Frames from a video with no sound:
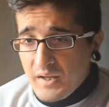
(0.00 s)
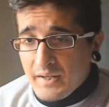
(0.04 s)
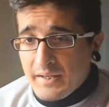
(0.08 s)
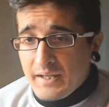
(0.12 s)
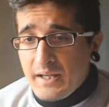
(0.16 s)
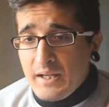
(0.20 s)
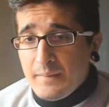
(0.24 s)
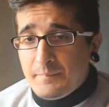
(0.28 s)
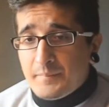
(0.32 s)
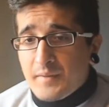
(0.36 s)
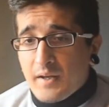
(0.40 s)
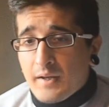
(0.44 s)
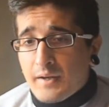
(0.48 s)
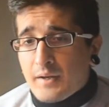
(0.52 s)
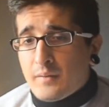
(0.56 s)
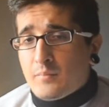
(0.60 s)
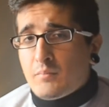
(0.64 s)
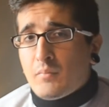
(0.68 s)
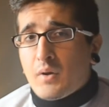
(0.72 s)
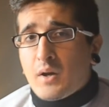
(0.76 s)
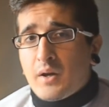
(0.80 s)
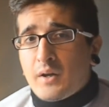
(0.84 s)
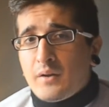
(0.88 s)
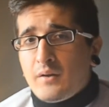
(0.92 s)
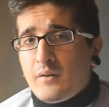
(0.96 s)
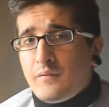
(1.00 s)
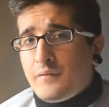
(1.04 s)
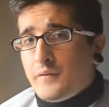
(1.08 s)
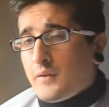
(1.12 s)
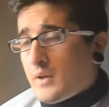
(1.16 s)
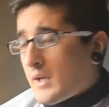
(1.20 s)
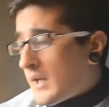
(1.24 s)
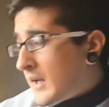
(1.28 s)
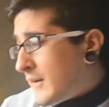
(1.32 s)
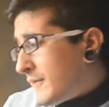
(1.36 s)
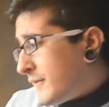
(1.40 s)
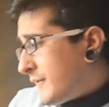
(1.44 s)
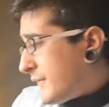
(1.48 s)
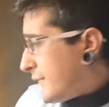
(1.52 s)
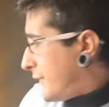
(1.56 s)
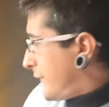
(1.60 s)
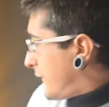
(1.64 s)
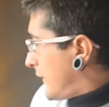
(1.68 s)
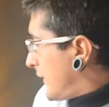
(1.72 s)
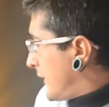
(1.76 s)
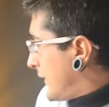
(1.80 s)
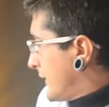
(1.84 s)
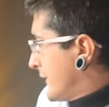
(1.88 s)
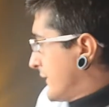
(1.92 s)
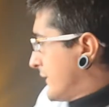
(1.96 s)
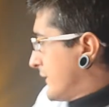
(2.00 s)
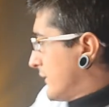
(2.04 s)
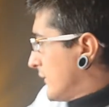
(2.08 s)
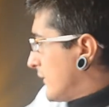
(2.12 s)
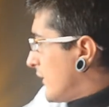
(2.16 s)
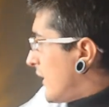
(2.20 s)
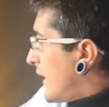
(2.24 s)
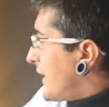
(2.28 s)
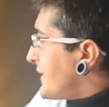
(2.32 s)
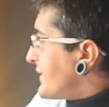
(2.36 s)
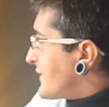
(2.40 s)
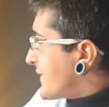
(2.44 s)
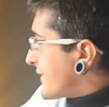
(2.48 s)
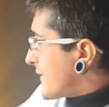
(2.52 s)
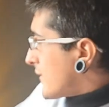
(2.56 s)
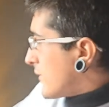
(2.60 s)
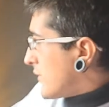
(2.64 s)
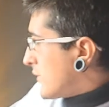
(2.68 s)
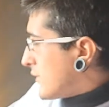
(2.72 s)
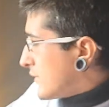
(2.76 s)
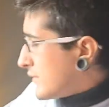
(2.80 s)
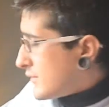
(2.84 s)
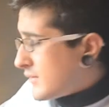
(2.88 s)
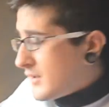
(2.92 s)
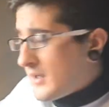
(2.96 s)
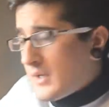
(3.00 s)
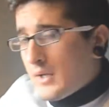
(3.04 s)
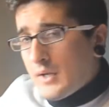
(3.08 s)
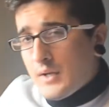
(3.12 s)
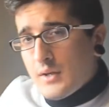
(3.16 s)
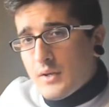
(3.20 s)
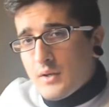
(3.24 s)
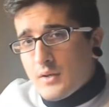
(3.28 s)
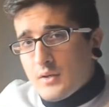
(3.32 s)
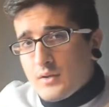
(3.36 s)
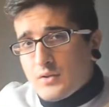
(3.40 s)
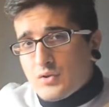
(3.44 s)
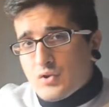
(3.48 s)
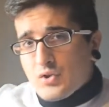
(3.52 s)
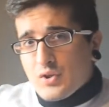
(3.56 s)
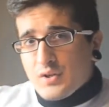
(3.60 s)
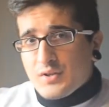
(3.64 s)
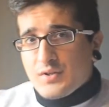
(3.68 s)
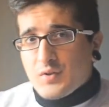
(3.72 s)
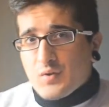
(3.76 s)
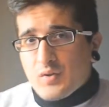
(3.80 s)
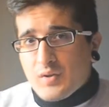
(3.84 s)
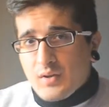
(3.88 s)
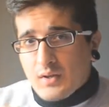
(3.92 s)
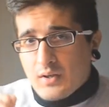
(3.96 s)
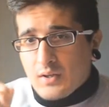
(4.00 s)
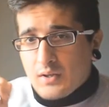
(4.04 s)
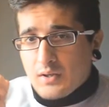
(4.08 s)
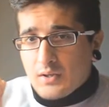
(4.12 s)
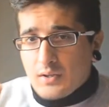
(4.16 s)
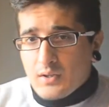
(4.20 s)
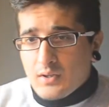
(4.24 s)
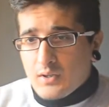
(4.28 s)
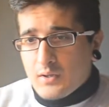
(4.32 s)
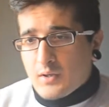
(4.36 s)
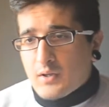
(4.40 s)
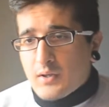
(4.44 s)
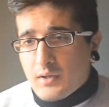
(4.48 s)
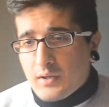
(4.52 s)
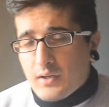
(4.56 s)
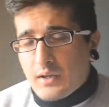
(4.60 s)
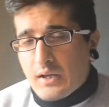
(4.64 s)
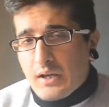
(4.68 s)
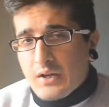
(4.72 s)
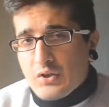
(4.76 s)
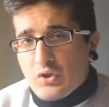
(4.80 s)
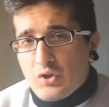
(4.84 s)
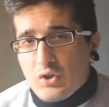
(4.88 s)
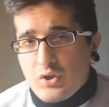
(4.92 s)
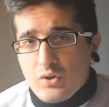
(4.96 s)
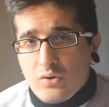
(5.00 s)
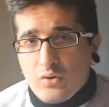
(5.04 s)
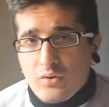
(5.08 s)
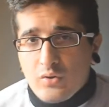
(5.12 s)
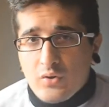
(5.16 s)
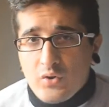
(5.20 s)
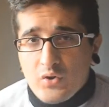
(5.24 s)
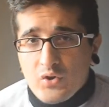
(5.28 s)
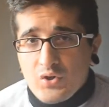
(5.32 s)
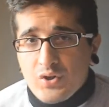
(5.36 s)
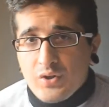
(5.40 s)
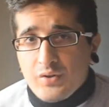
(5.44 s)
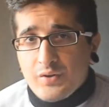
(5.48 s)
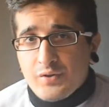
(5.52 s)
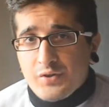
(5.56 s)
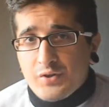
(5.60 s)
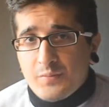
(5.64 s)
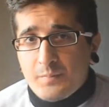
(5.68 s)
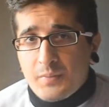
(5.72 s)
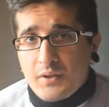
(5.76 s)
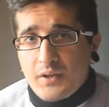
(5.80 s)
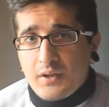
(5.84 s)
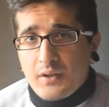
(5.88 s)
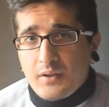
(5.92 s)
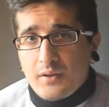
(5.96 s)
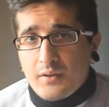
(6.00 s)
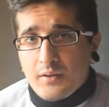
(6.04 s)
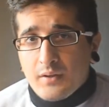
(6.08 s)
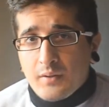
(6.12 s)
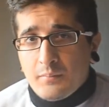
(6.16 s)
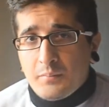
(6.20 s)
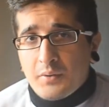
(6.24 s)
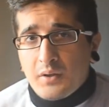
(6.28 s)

keep that in mind. If you have lights on, just get your shutter speed a